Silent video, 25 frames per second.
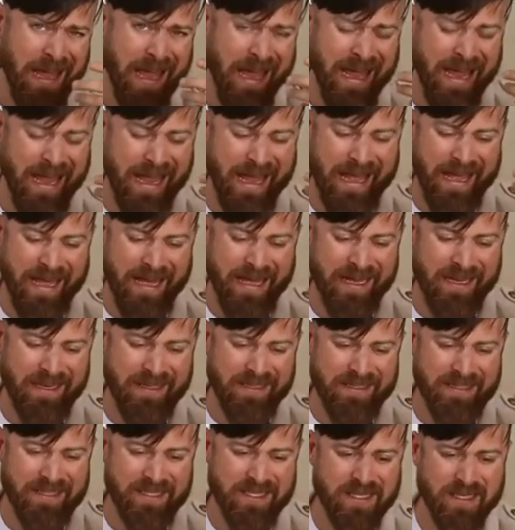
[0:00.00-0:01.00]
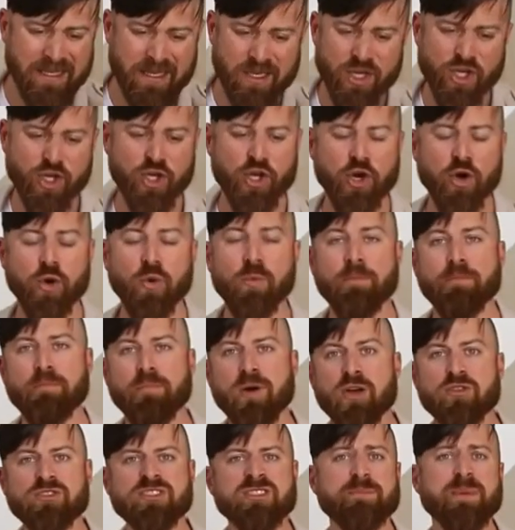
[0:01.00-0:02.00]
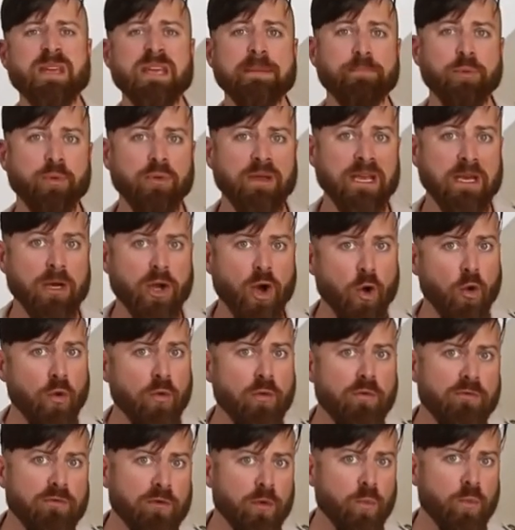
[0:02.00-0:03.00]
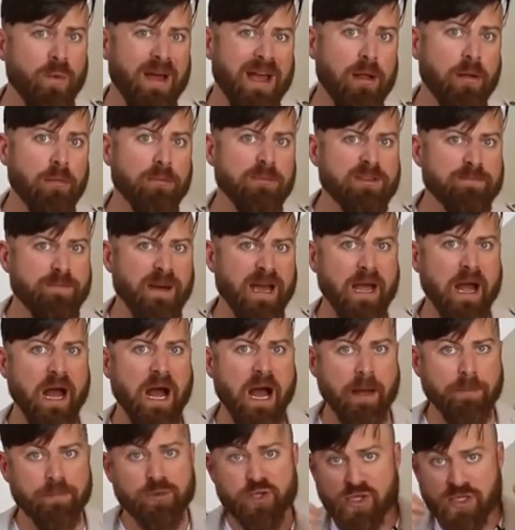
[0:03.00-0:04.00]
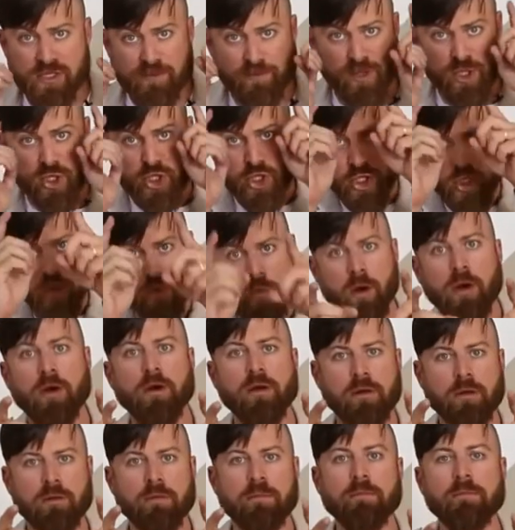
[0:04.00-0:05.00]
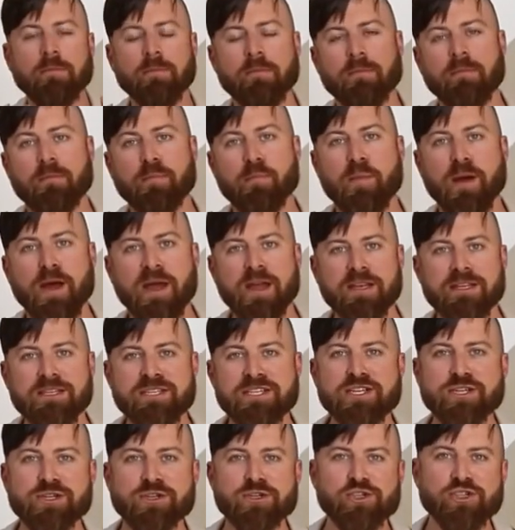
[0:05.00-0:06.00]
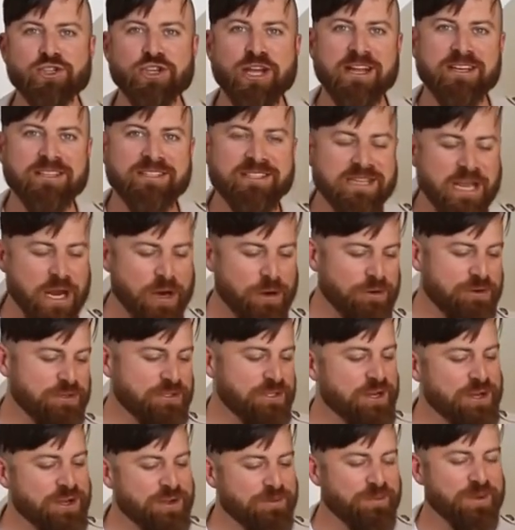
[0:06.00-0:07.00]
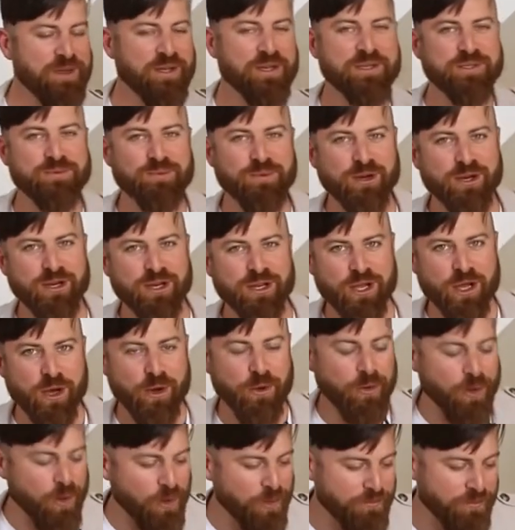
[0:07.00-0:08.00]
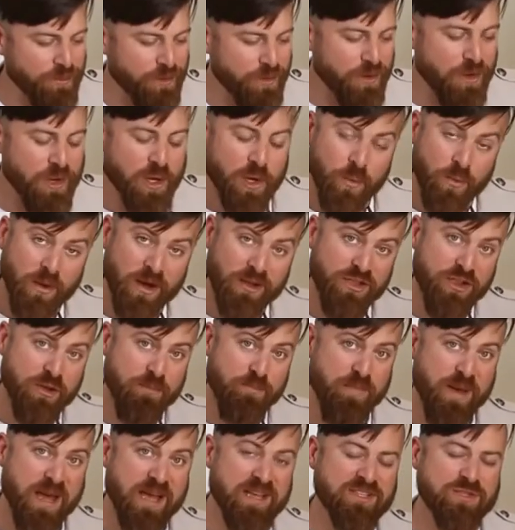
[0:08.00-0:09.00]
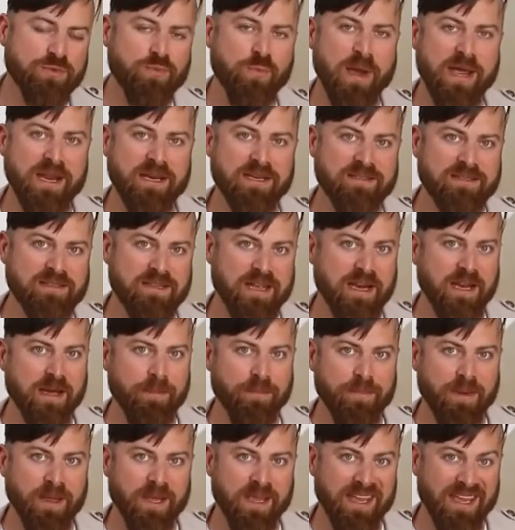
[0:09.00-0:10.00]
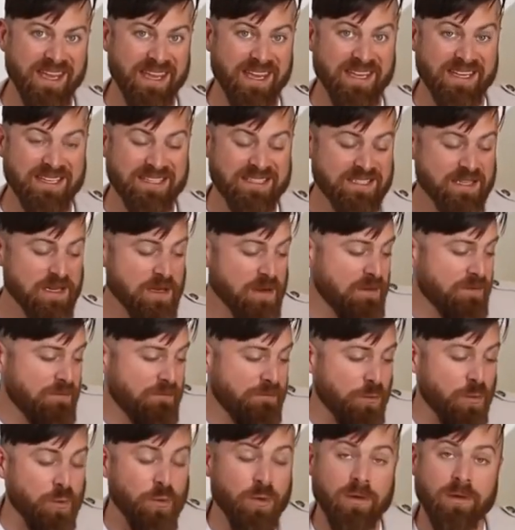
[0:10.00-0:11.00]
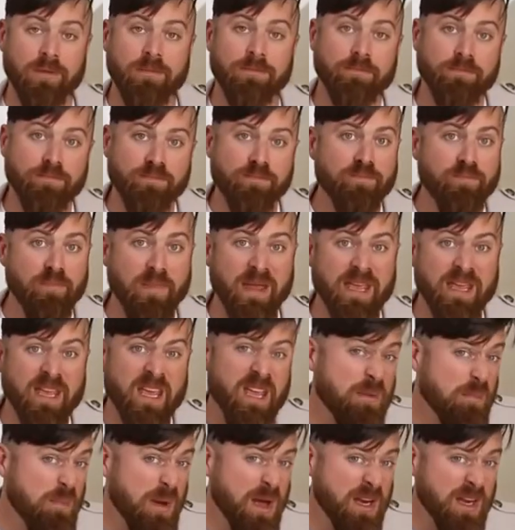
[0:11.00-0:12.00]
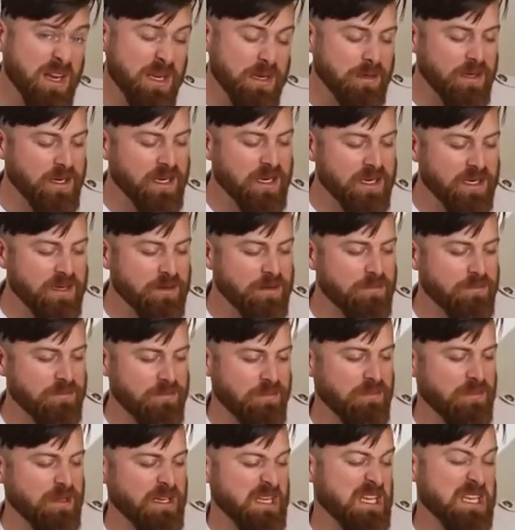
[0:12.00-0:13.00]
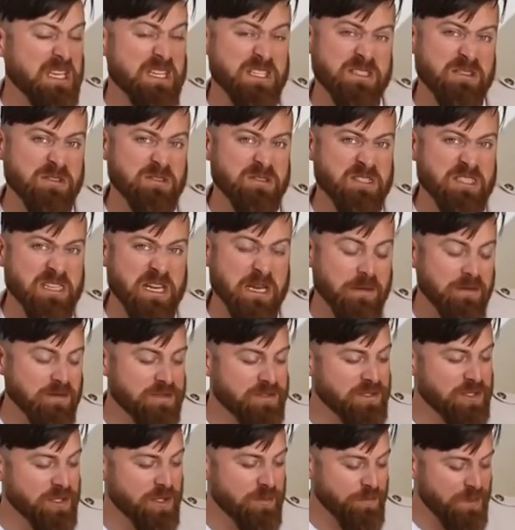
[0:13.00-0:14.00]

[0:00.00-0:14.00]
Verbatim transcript: And, you know, most people get overwhelmed by options, but you aren't, my dear jet setters, because we're going to go over what the best way to set up is for making money and getting leads or sales to your